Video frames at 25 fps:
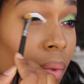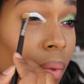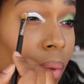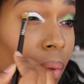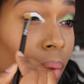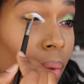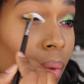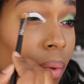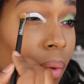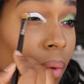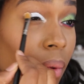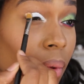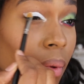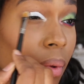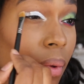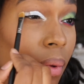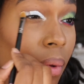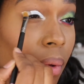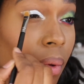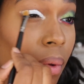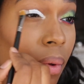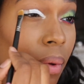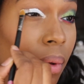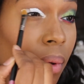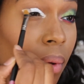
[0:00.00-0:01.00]
my eyelid
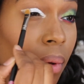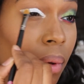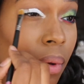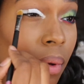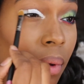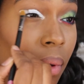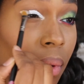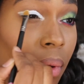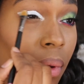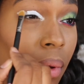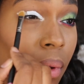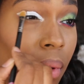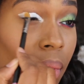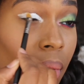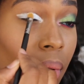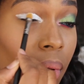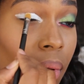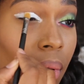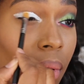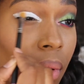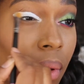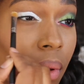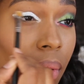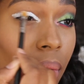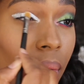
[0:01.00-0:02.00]
just to help the
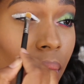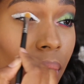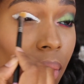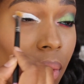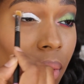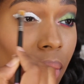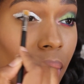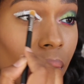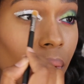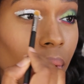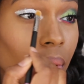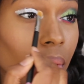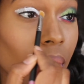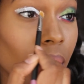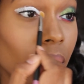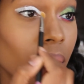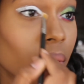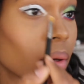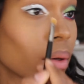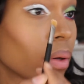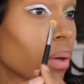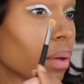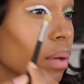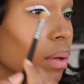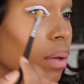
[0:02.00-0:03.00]
bright eyeshadows we
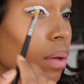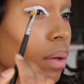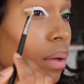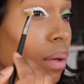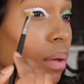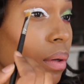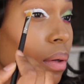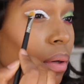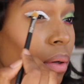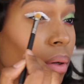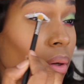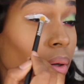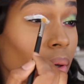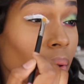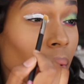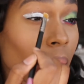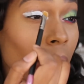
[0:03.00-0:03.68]
use pop